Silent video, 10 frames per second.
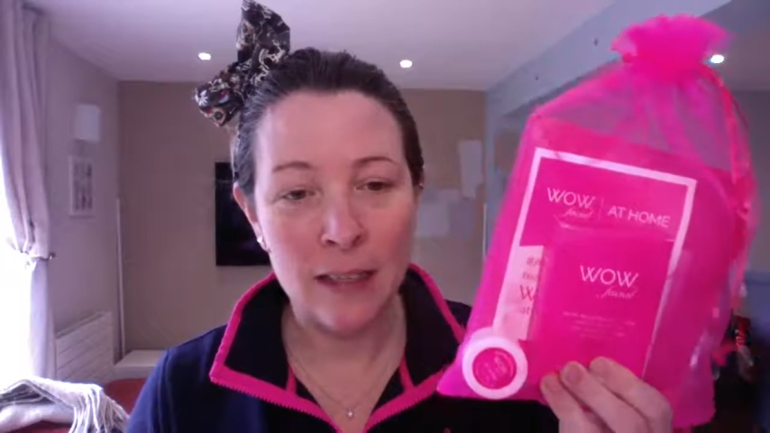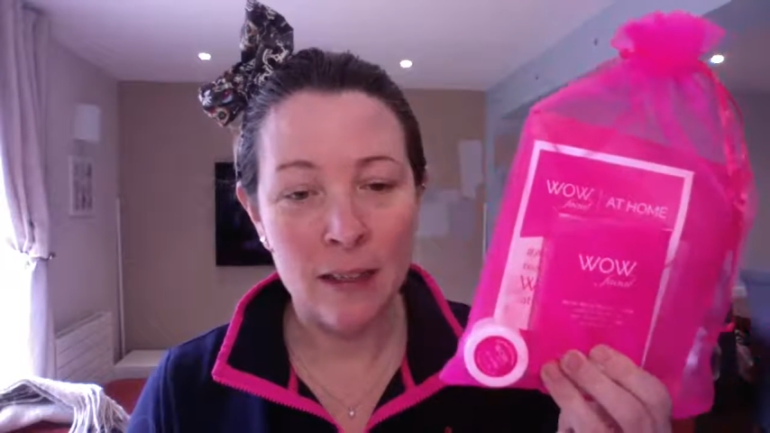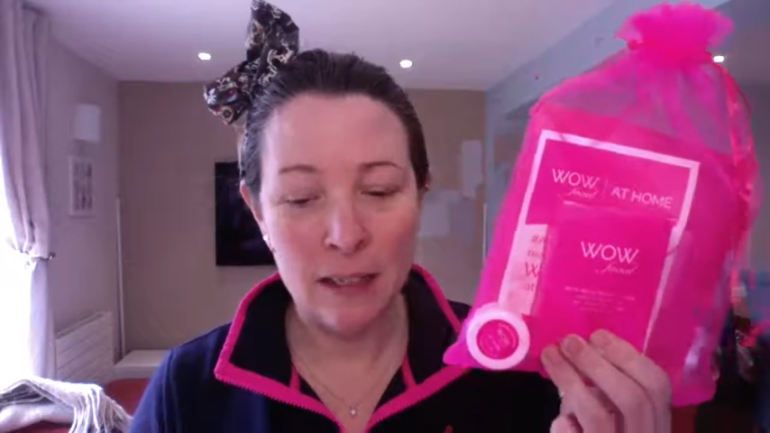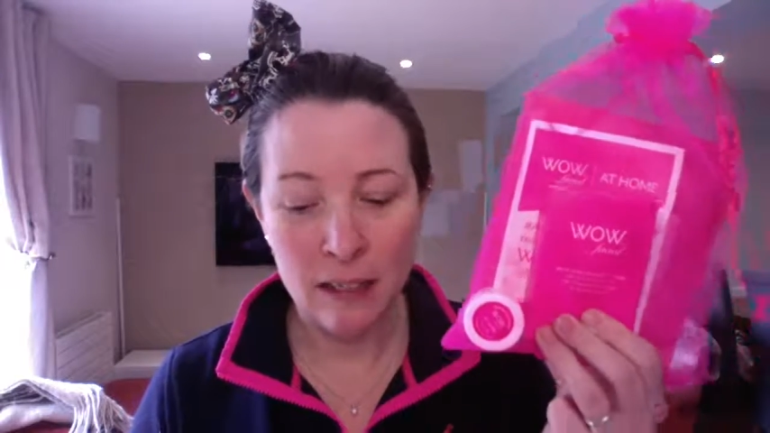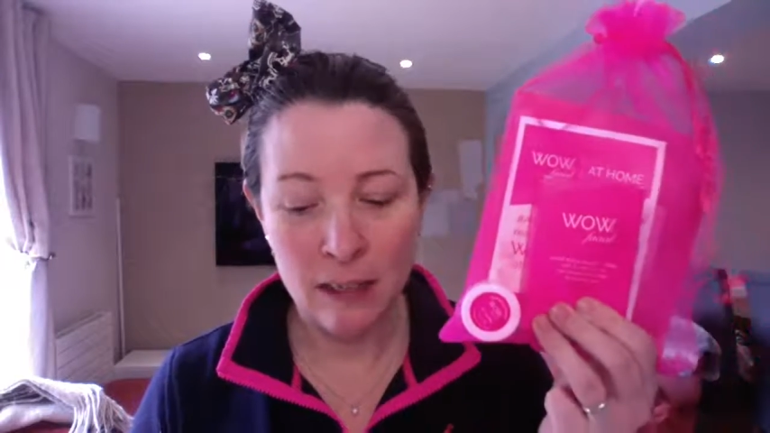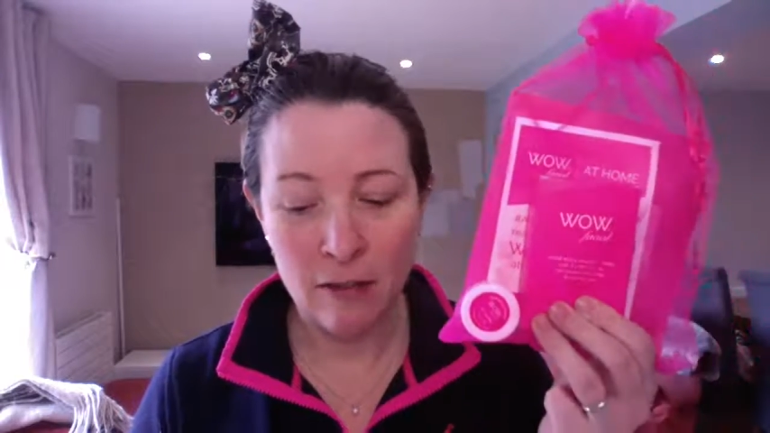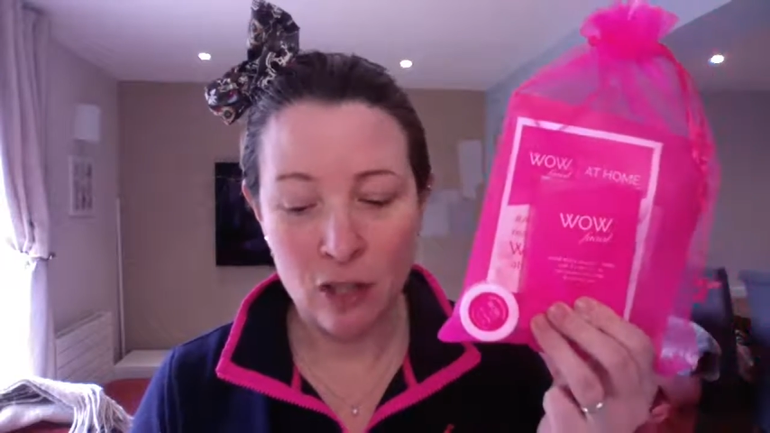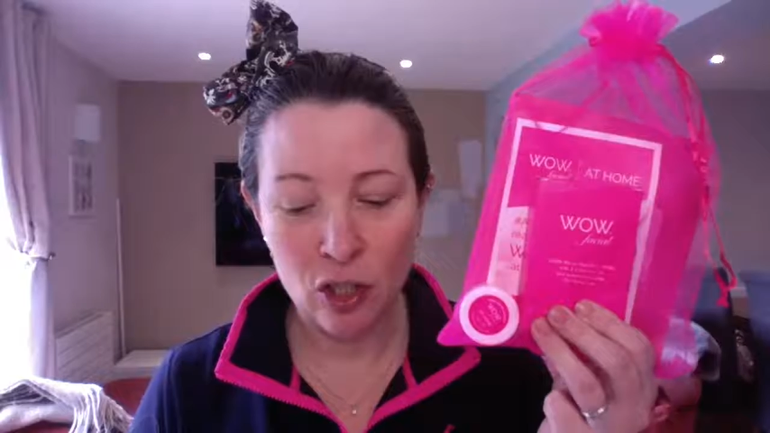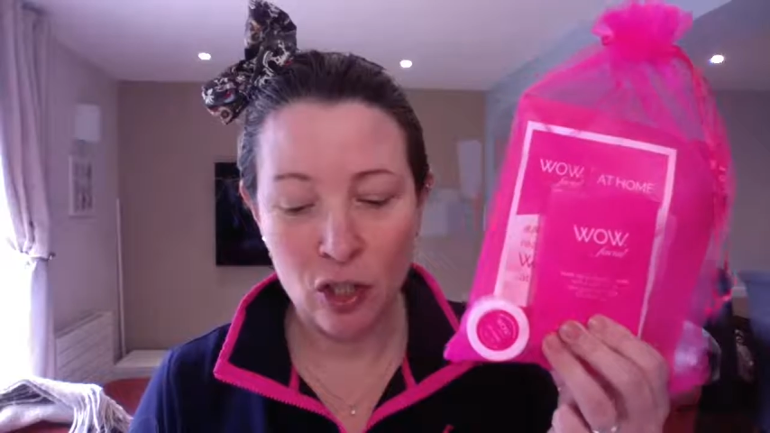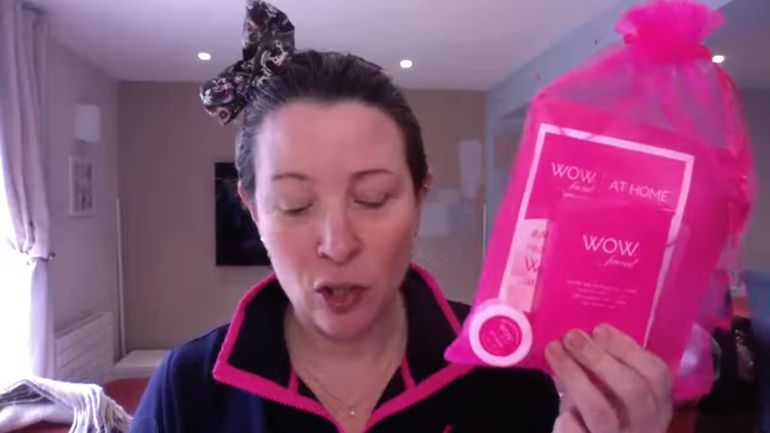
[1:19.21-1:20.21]
and as I said, there
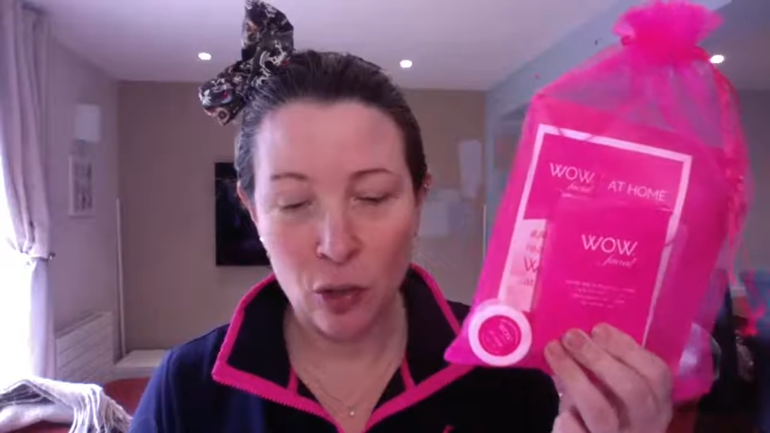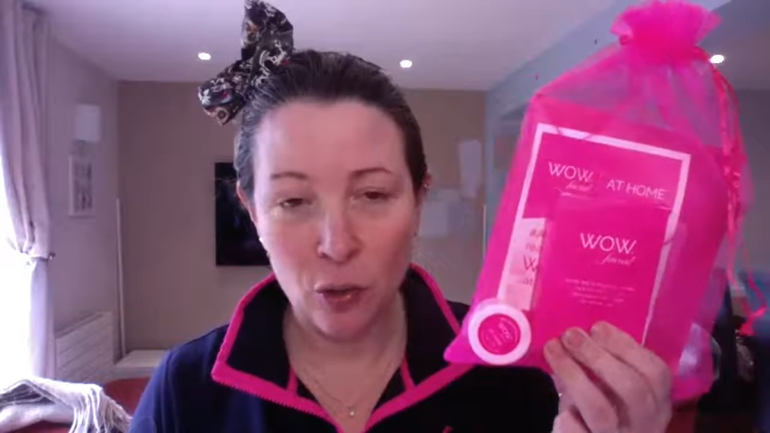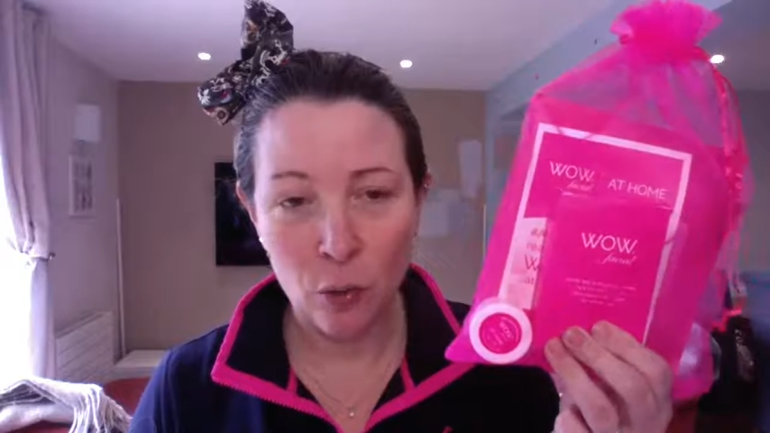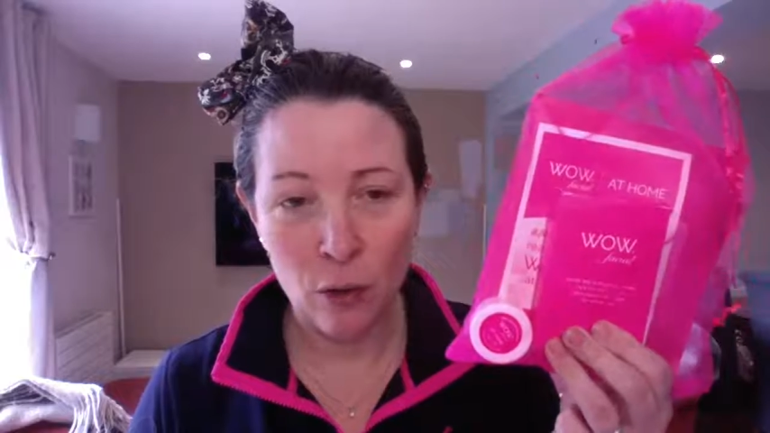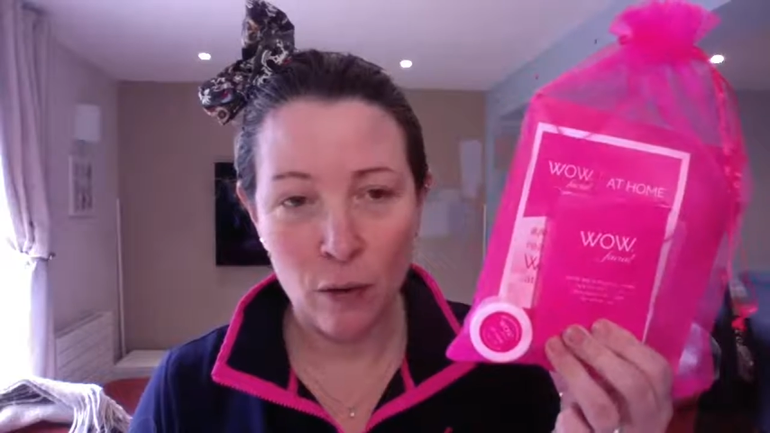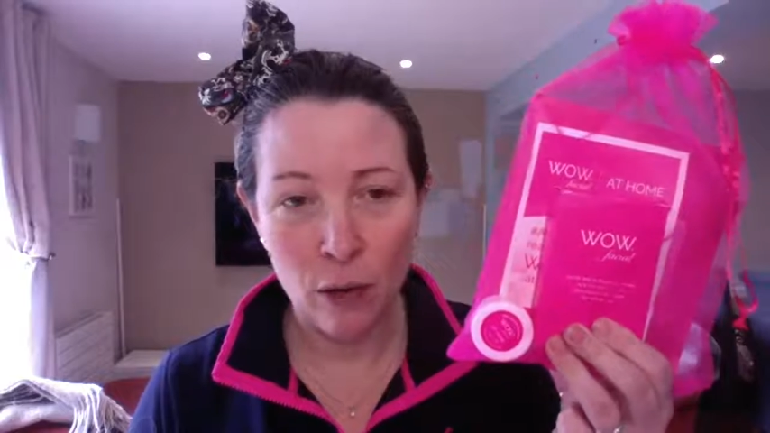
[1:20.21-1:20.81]
is two